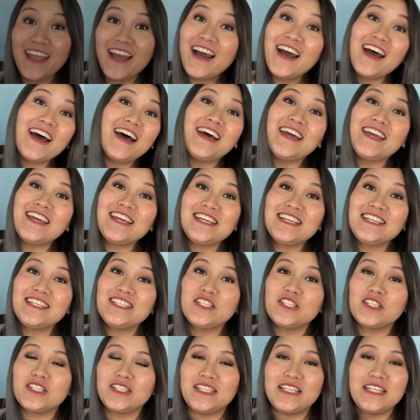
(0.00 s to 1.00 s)

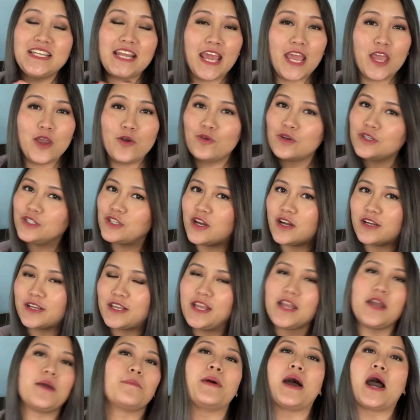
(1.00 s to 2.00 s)
guys, today we're
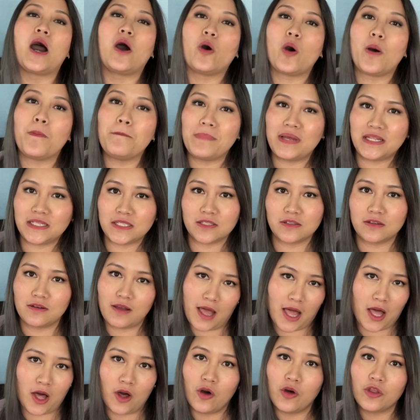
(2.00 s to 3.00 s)
talking about mental
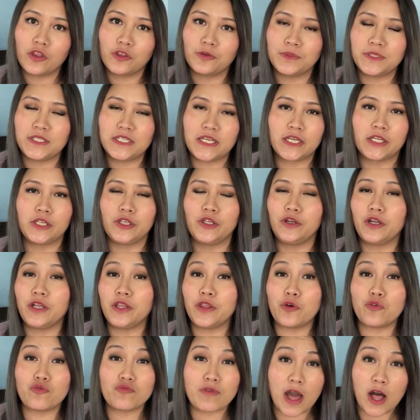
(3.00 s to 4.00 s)
health, particularly in
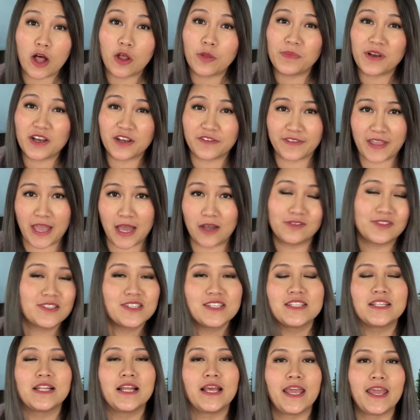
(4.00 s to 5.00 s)
the realm of
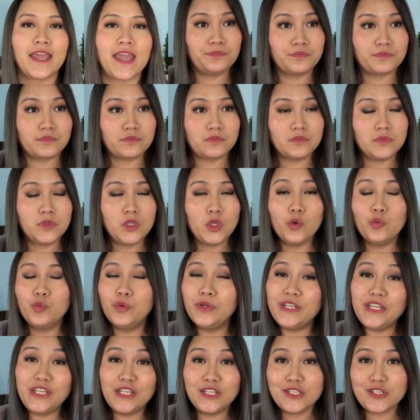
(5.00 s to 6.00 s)
counseling.
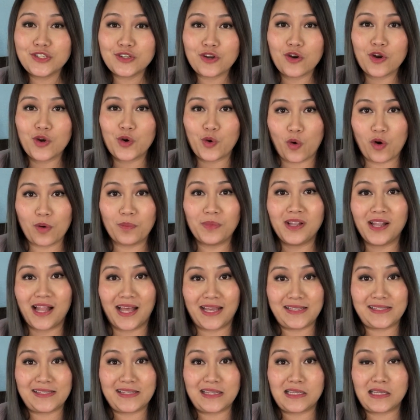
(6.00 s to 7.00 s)
We need to start
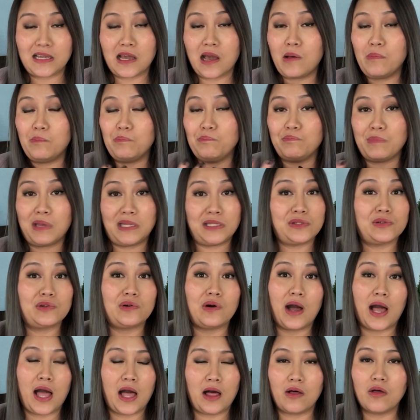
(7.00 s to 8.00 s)
normalizing
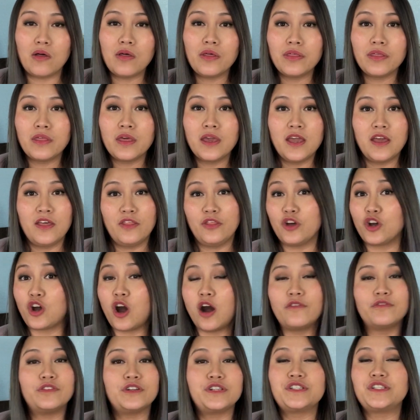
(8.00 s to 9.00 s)
mental health, the
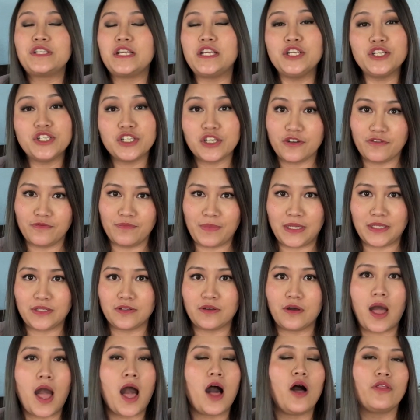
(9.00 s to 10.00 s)
conversation of
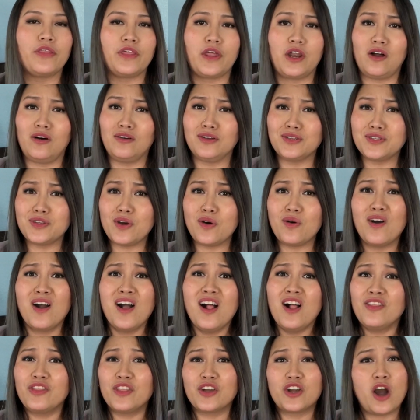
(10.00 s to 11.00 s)
mental health, and also
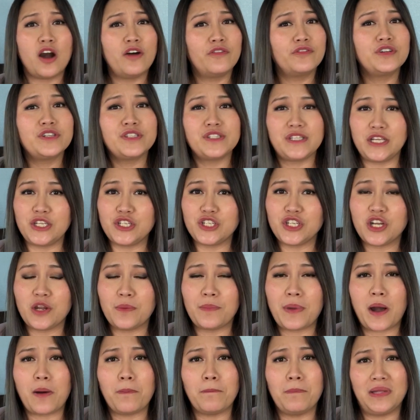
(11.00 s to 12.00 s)
the conversation
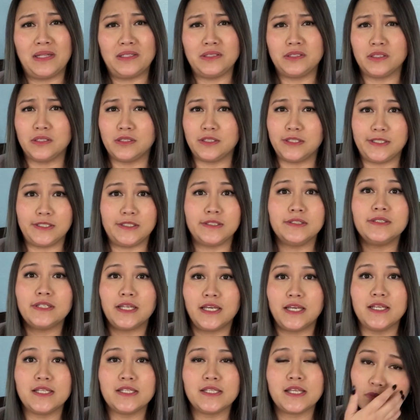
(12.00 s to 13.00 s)
about mental
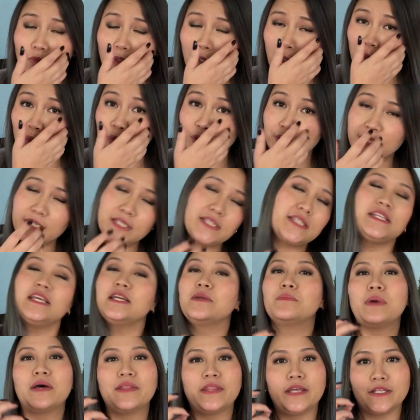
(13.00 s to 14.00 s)
illness. With the
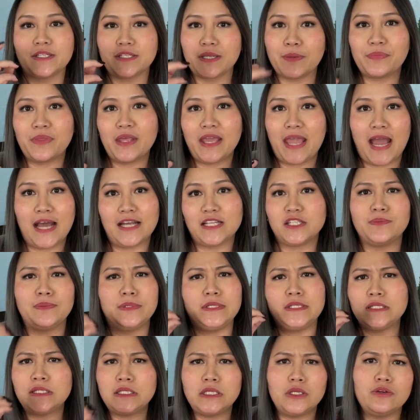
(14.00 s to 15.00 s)
stigma that something has to be
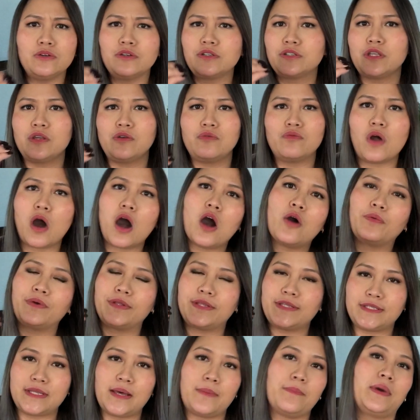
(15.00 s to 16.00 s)
seriously wrong
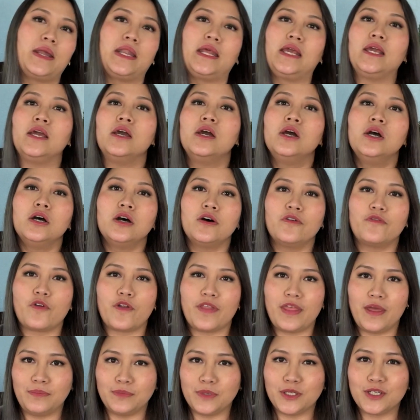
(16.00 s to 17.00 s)
with somebody for
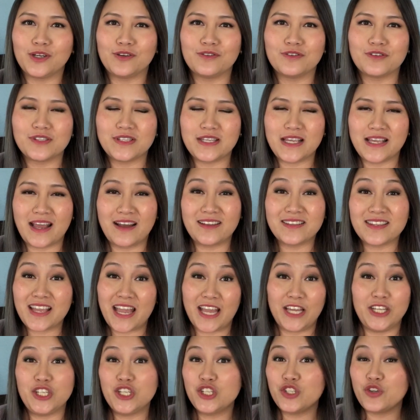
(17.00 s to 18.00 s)
them to go seek counseling,
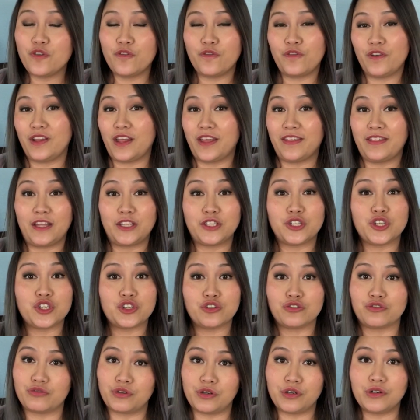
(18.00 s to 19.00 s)
I just don't feel like that's
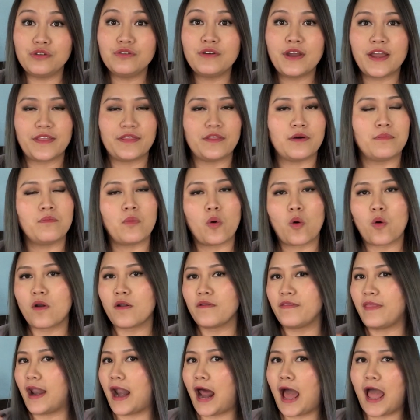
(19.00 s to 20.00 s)
true. And the more
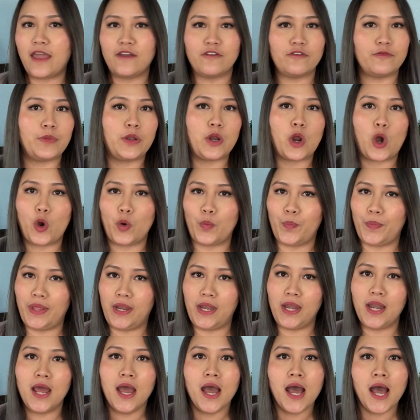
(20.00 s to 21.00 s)
that I've been
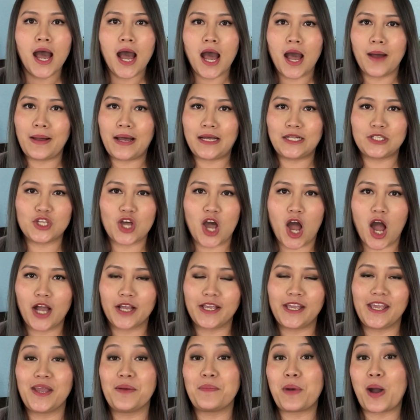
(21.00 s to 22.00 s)
open about
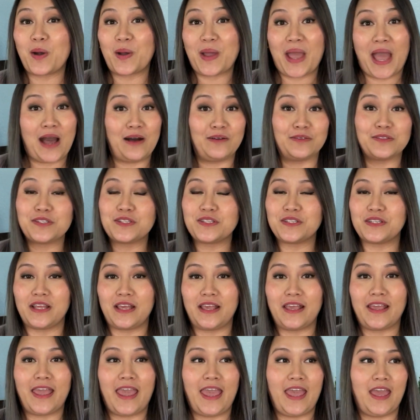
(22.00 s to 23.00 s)
talking about
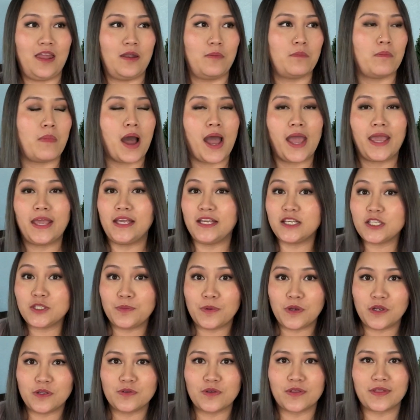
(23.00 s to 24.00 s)
counseling and my
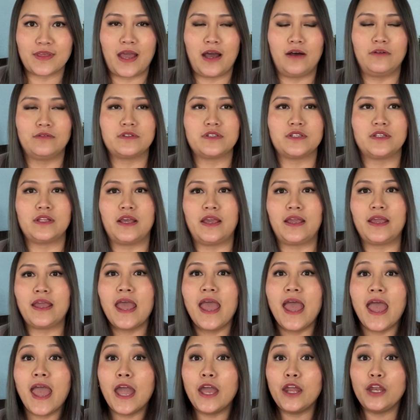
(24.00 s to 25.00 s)
experience with counseling
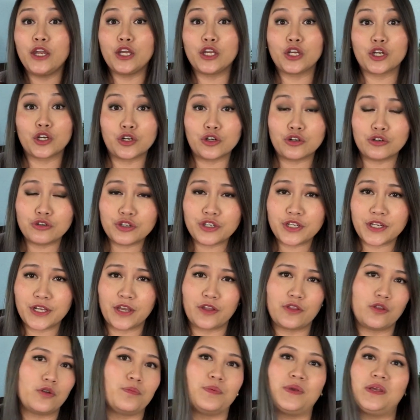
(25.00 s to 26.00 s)
and encouraging
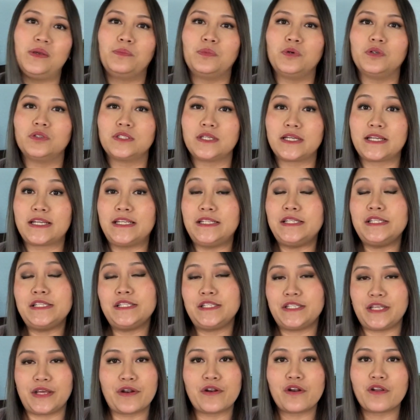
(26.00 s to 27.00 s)
other people to
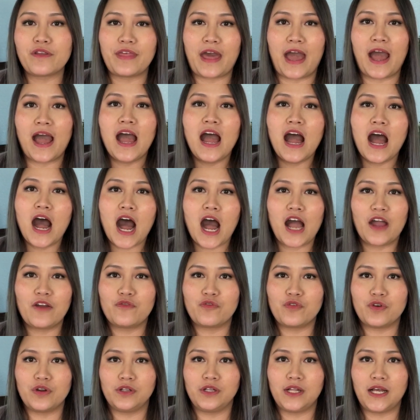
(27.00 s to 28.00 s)
consider that,
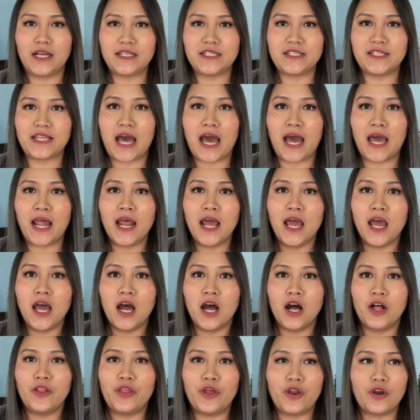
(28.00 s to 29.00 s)
I've realized that
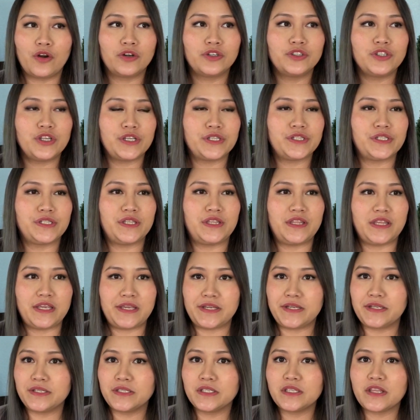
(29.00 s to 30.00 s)
there are just
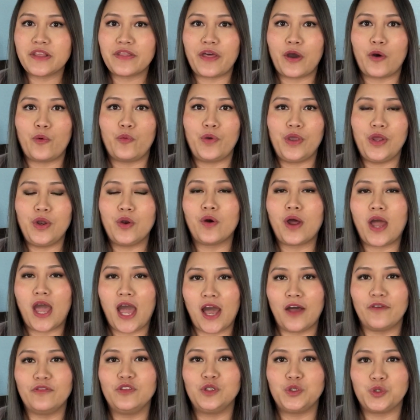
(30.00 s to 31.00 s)
things that we don't
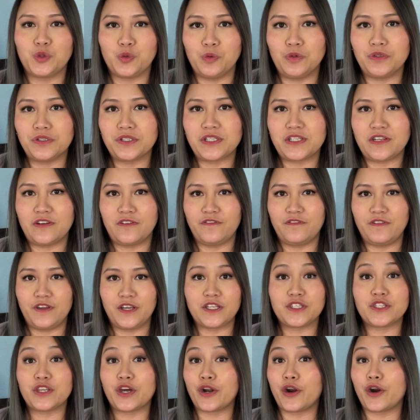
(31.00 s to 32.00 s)
have the tools to
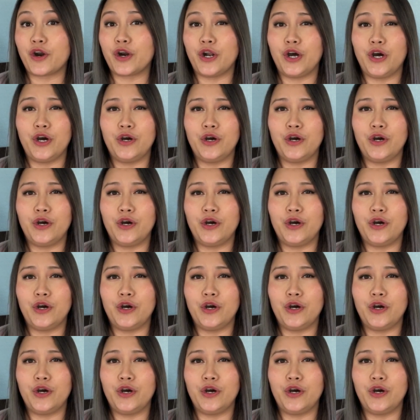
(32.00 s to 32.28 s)
fix on our